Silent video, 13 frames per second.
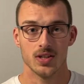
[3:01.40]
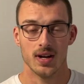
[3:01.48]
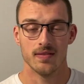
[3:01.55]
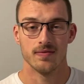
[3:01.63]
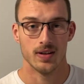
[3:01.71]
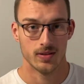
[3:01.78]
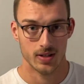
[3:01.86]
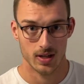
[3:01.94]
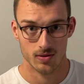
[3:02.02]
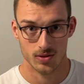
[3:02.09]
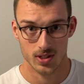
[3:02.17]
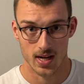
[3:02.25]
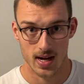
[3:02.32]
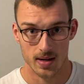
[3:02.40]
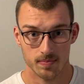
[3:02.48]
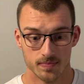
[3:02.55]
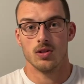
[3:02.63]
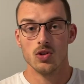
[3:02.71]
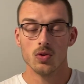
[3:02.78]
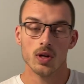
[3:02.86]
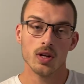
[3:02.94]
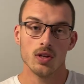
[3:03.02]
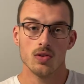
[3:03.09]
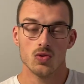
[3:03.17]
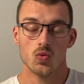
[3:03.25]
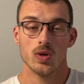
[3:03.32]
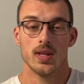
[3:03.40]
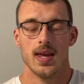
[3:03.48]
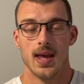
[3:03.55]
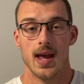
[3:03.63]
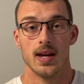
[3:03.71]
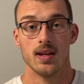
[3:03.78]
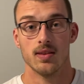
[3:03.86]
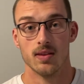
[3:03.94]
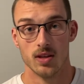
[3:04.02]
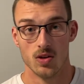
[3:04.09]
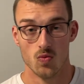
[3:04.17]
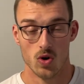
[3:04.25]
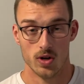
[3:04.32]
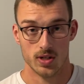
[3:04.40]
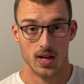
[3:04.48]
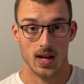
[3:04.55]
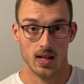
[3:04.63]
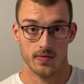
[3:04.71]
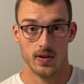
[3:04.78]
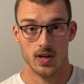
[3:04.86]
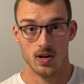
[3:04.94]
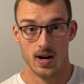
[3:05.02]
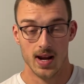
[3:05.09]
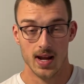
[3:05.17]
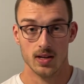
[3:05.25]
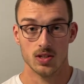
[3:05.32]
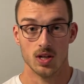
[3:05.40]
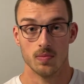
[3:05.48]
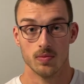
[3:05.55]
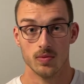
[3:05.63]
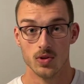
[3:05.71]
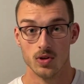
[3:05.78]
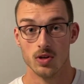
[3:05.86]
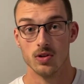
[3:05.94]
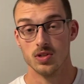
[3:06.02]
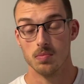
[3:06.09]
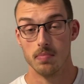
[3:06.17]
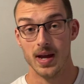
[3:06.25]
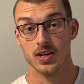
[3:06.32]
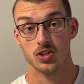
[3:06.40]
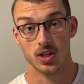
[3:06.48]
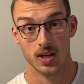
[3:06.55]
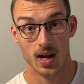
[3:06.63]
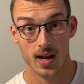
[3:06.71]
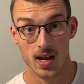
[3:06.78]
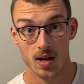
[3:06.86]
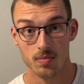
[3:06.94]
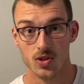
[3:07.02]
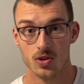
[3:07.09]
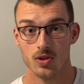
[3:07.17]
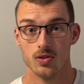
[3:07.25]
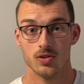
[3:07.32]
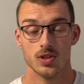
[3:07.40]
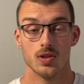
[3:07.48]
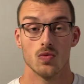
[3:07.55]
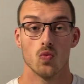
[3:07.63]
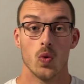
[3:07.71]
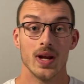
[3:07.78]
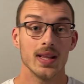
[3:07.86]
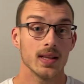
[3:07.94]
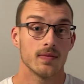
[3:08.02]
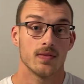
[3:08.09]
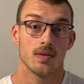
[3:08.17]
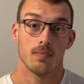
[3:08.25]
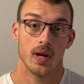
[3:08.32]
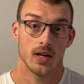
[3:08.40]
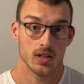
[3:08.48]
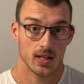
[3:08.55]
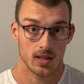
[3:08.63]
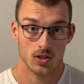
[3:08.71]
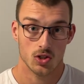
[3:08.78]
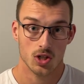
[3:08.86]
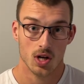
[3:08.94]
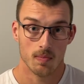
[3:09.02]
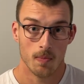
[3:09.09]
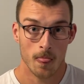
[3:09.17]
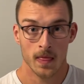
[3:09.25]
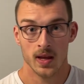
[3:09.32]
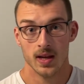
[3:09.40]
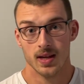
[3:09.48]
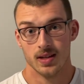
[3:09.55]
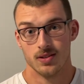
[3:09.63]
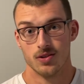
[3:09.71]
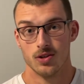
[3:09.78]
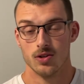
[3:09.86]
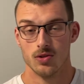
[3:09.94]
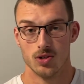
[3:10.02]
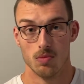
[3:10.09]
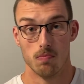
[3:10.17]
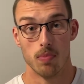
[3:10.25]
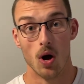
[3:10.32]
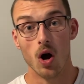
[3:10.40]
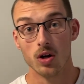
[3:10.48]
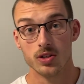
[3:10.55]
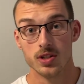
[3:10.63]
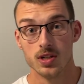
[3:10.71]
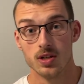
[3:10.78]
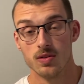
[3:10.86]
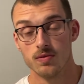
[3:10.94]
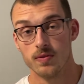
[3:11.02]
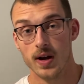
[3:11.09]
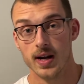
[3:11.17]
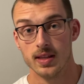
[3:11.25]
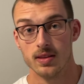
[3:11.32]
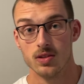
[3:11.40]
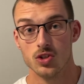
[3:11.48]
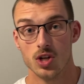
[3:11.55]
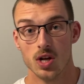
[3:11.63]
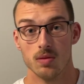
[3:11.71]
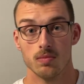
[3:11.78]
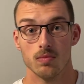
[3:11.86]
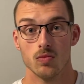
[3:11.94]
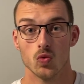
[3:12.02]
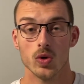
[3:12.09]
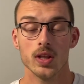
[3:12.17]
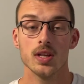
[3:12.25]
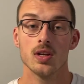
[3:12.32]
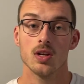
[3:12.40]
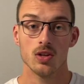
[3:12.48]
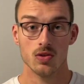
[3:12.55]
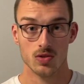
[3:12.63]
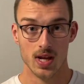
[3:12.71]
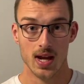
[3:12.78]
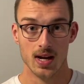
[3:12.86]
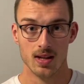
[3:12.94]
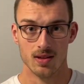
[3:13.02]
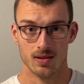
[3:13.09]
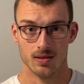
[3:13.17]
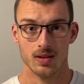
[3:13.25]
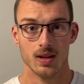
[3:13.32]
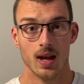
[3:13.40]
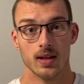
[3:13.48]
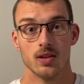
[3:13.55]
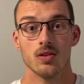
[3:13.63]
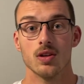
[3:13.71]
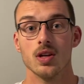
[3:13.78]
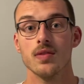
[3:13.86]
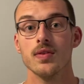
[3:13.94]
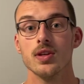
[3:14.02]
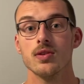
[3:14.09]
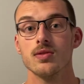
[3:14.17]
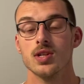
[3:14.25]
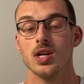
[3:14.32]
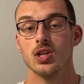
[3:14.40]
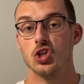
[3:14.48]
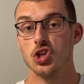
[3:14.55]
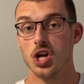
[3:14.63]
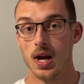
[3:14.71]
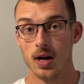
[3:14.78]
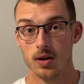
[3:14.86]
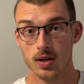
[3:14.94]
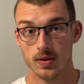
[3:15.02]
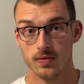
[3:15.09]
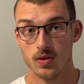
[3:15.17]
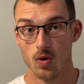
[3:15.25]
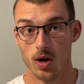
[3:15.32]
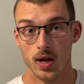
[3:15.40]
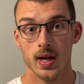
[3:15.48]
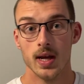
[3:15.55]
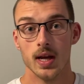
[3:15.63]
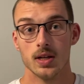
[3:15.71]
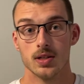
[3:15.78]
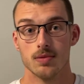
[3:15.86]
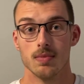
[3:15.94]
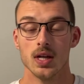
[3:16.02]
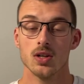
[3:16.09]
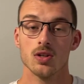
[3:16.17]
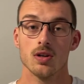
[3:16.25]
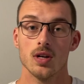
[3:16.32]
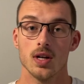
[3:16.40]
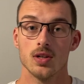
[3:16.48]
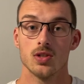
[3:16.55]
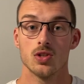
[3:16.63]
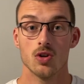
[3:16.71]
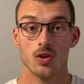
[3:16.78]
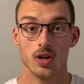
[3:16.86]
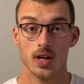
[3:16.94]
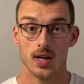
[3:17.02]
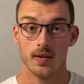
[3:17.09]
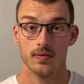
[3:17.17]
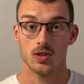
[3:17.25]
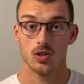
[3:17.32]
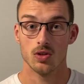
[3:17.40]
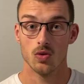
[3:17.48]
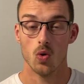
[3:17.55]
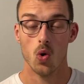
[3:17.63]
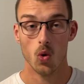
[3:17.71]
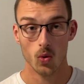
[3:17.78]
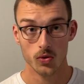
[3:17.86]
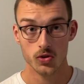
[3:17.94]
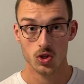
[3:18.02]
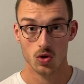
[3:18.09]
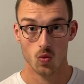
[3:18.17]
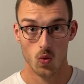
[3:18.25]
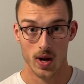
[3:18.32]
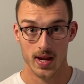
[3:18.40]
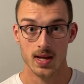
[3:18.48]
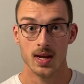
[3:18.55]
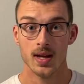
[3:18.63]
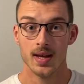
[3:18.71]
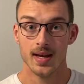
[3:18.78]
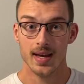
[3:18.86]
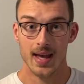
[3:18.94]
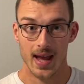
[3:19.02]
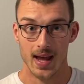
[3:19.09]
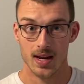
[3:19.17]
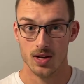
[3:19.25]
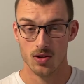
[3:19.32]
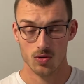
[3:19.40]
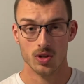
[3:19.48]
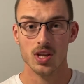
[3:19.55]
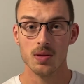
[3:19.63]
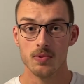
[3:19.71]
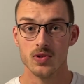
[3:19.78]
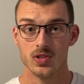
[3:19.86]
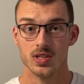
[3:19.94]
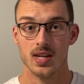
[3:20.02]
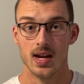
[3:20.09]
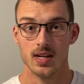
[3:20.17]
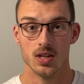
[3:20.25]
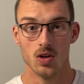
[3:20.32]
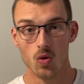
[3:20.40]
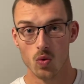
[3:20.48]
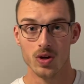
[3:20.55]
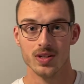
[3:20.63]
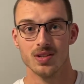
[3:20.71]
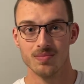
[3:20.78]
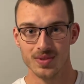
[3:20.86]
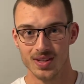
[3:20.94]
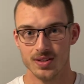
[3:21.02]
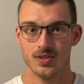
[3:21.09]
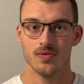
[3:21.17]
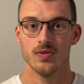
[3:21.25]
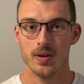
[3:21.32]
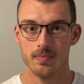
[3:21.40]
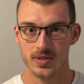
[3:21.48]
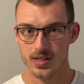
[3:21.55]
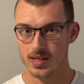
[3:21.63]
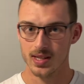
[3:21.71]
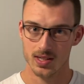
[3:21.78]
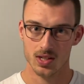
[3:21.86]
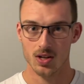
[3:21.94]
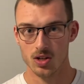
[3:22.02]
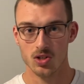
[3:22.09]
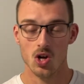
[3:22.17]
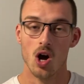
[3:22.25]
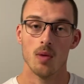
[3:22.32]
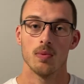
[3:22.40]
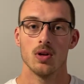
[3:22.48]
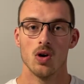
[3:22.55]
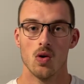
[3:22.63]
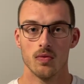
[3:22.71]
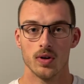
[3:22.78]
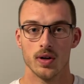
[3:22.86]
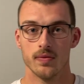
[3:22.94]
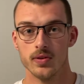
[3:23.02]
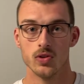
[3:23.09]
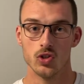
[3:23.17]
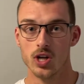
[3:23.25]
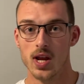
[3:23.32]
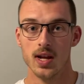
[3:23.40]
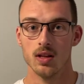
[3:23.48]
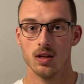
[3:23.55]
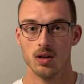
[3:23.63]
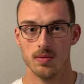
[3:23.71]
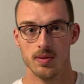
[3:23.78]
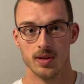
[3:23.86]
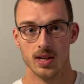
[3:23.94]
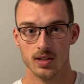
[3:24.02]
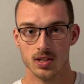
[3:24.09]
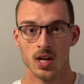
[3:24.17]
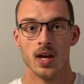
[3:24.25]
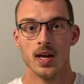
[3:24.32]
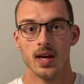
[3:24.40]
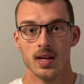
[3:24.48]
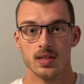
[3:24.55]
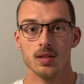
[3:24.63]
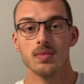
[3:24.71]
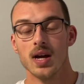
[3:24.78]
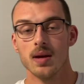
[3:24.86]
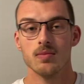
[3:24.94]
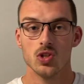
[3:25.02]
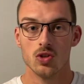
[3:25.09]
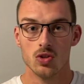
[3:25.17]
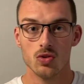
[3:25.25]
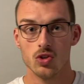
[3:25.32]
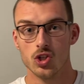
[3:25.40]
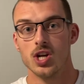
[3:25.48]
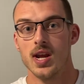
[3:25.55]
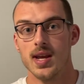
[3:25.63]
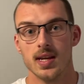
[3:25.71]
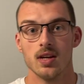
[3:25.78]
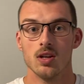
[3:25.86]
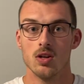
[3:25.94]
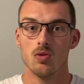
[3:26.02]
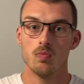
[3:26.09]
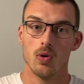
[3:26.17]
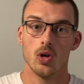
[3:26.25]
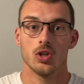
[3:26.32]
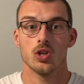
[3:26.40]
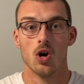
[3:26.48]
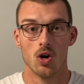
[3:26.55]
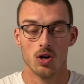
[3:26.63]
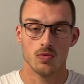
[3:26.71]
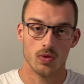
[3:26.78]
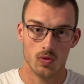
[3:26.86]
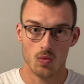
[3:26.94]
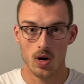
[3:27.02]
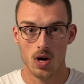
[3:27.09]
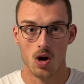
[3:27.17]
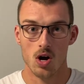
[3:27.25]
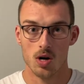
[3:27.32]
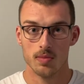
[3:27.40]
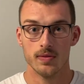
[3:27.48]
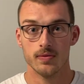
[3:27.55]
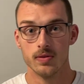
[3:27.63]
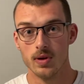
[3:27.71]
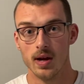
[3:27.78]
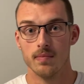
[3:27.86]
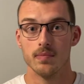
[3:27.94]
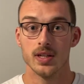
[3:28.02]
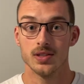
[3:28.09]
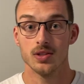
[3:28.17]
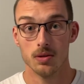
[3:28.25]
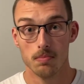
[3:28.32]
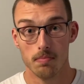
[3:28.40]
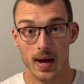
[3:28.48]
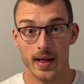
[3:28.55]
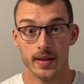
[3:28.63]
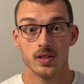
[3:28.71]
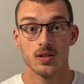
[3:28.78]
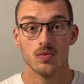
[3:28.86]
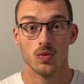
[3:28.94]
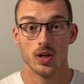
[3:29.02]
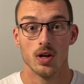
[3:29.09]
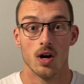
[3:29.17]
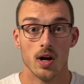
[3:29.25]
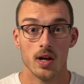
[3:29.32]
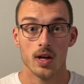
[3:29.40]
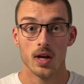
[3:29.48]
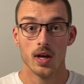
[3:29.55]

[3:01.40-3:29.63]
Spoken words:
I found outside. You can use really anything you want to elevate your hands up. You can use a bench like I am. You can use a weightlifting bench at the gym. You can use a box that you can find at the gym. Really, you can use anything. Heck, you can even use a chair if you want. Just make sure it is sturdy enough to hold your weight and it'll keep you steady. You don't want something that's flimsy that's going to topple over if you shake a little bit, because sometimes you do shake and you do push hard with one arm if you have muscle imbalance and whatnot.